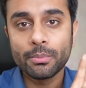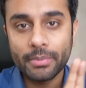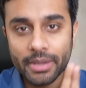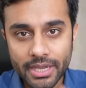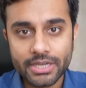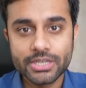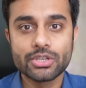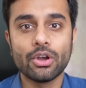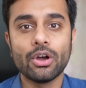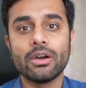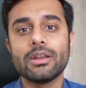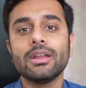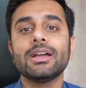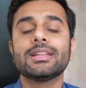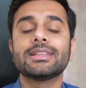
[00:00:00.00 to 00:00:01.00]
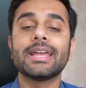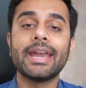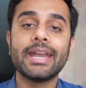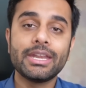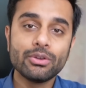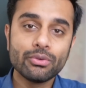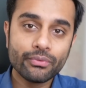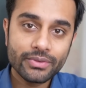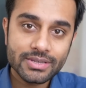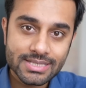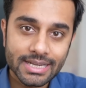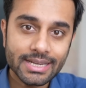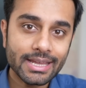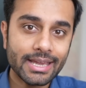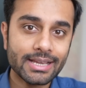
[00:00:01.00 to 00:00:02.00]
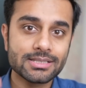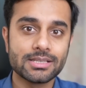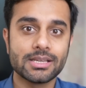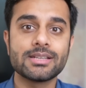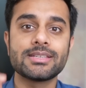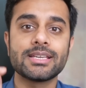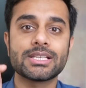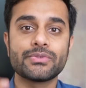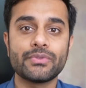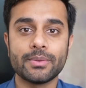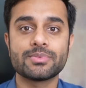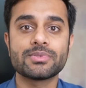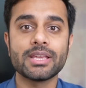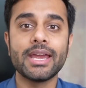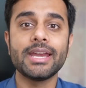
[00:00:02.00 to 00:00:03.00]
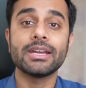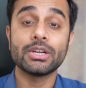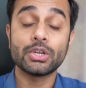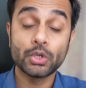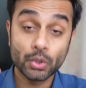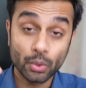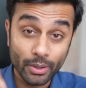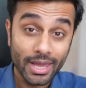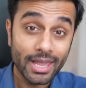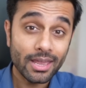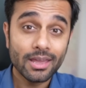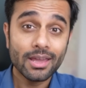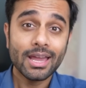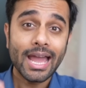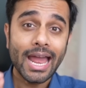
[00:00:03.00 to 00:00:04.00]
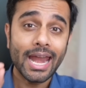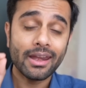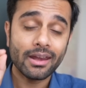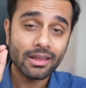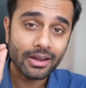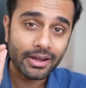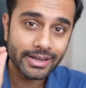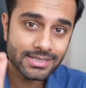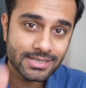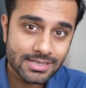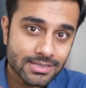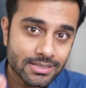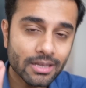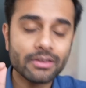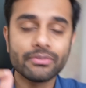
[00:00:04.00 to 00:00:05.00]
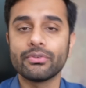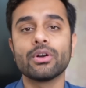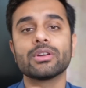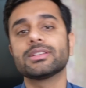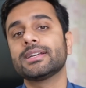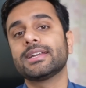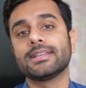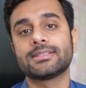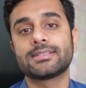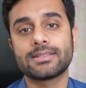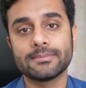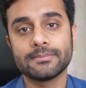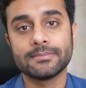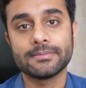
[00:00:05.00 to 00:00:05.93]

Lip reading: make sure that you visit Exergic's website today and register for the test.